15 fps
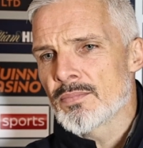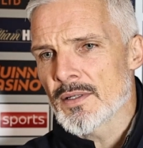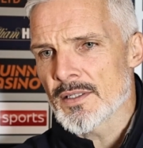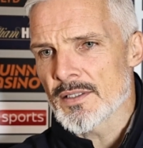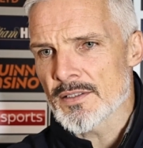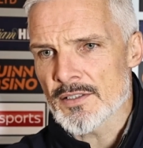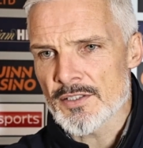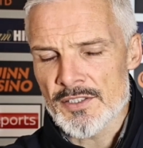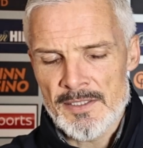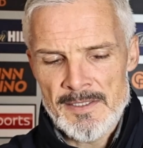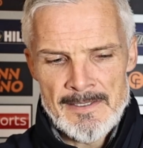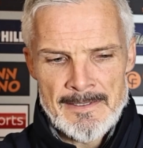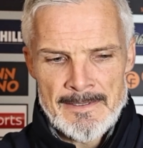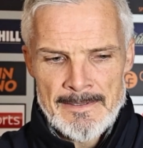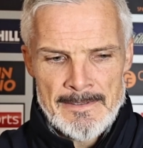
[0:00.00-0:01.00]
Players
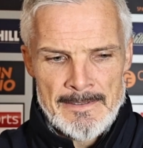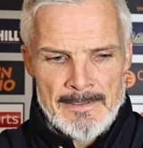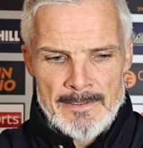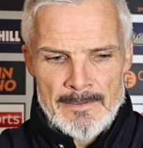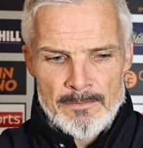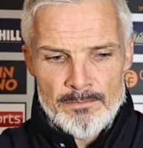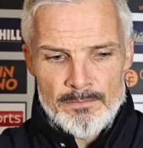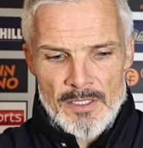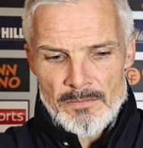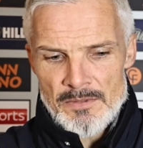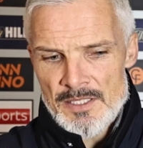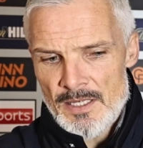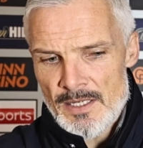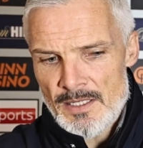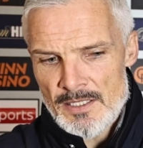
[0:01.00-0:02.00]
make
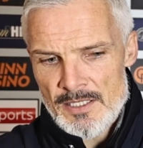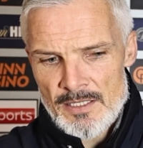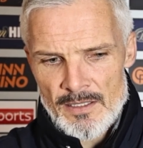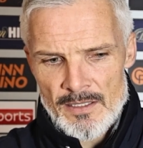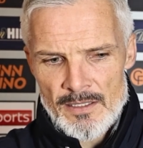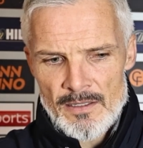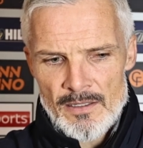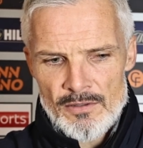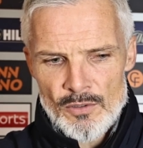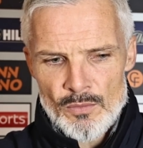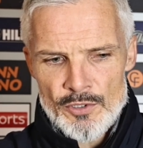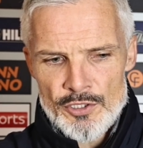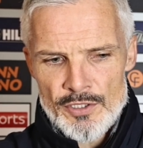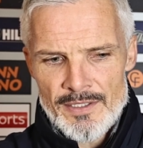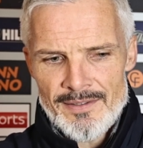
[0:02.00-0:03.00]
mistakes. I thought
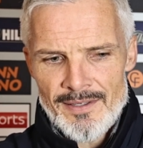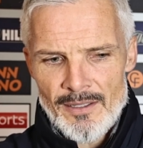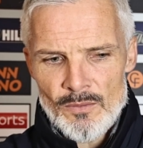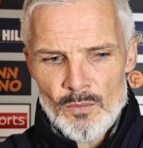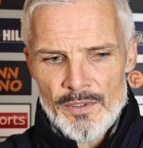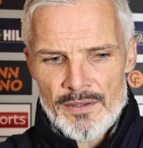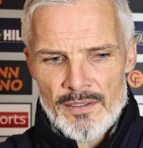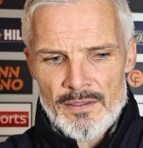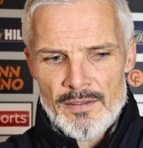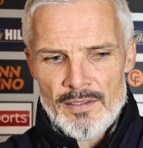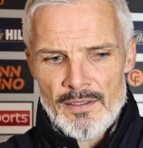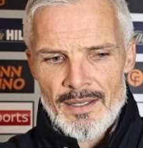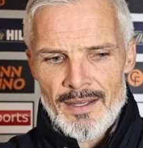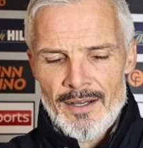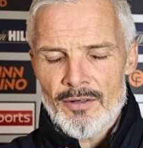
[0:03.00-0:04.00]
we should have dealt with it
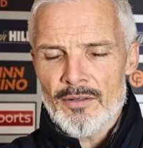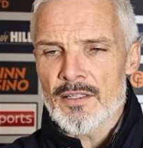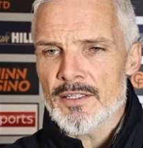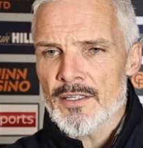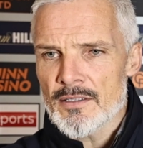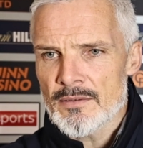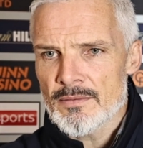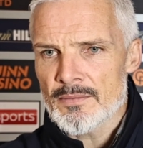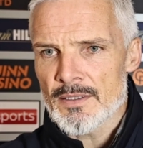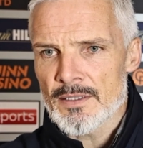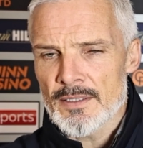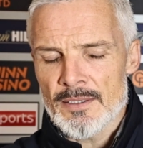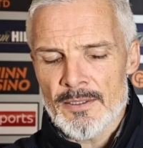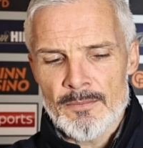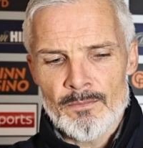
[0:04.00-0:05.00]
earlier
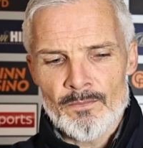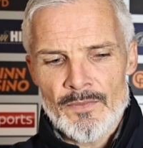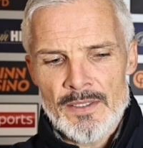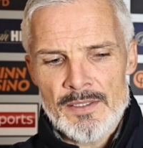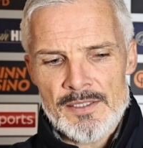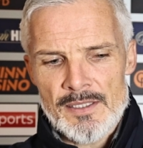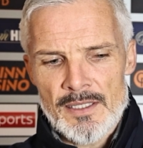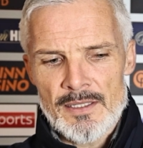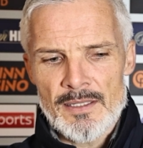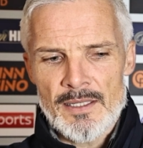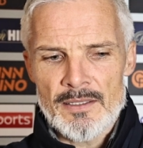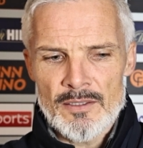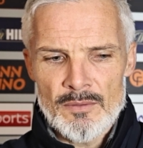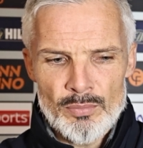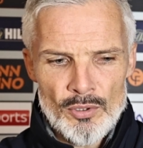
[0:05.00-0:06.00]
instead of
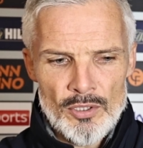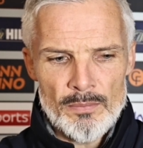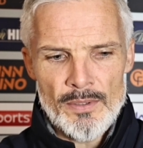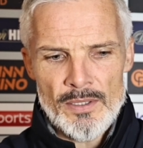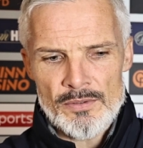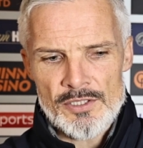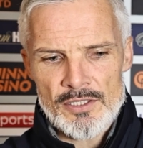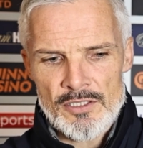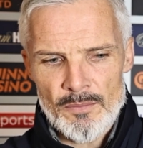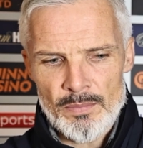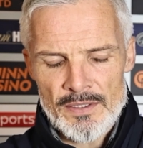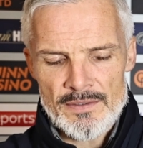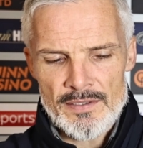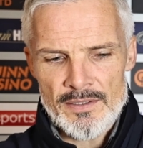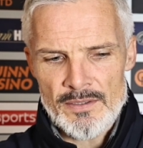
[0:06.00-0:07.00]
letting the ball bounce a
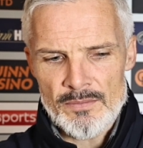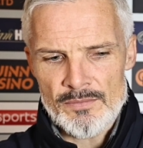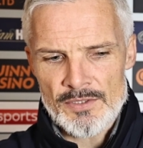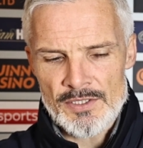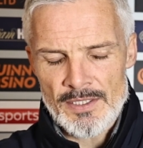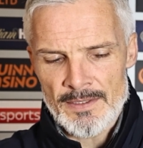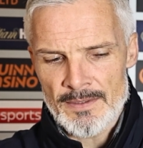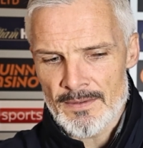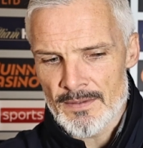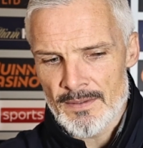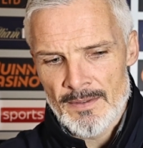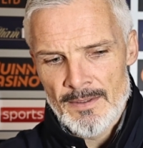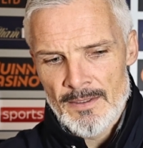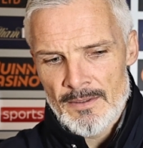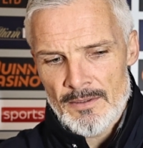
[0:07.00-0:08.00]
couple of times. And
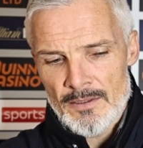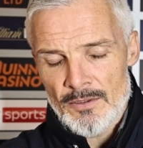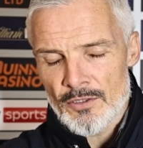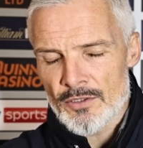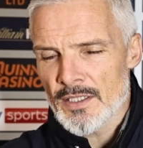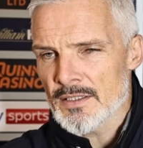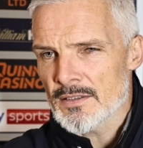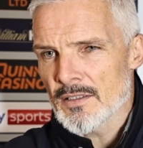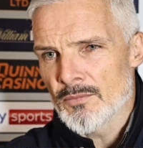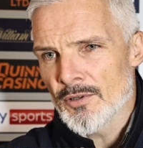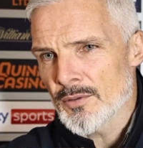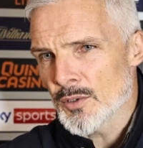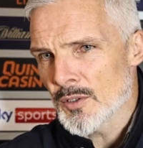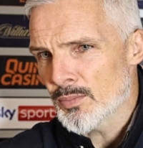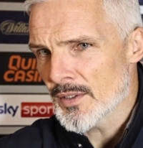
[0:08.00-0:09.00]
credit to the
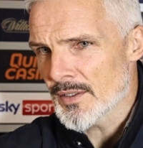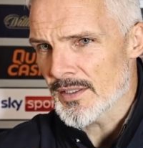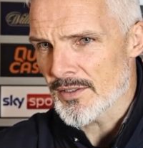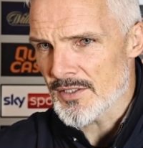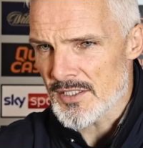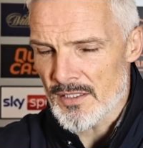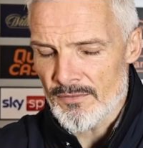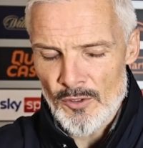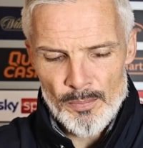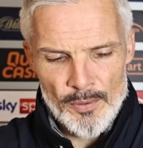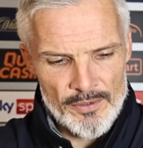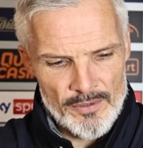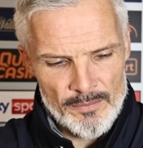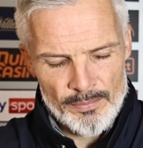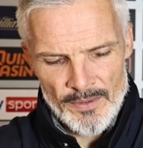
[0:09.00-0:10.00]
Motherwell player, he doesn't give up
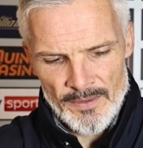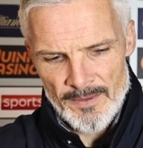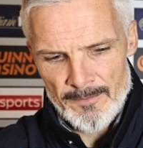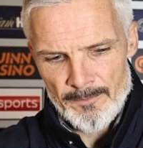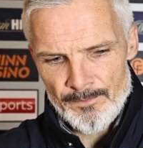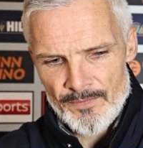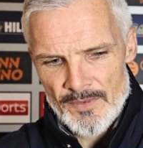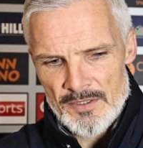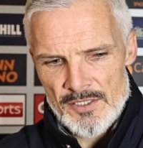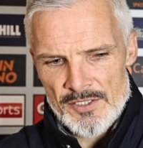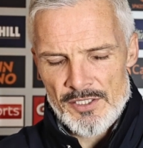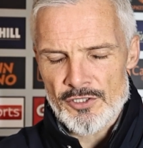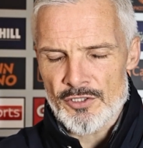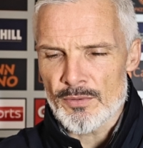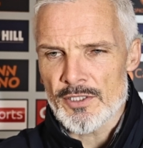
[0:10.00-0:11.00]
on it, but it's a
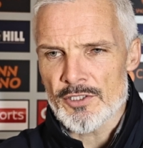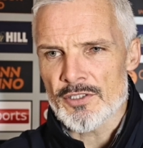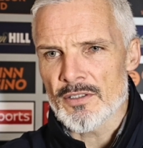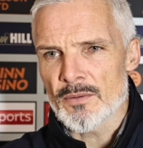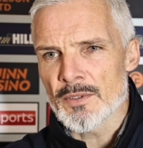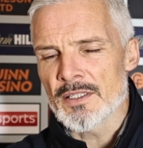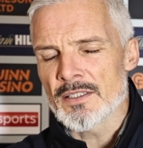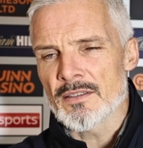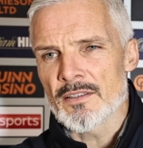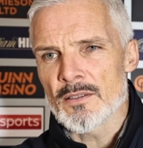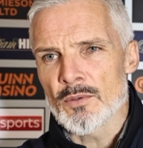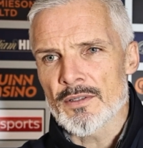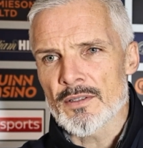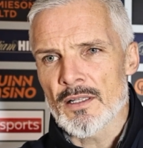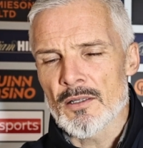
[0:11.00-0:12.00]
situation that we need to deal
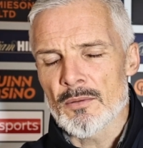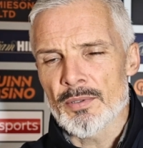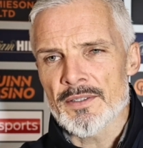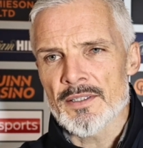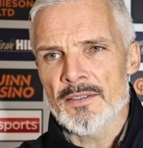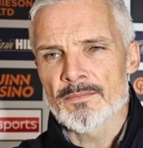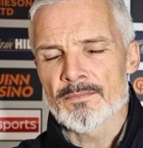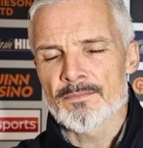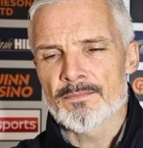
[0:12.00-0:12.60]
with a lot better.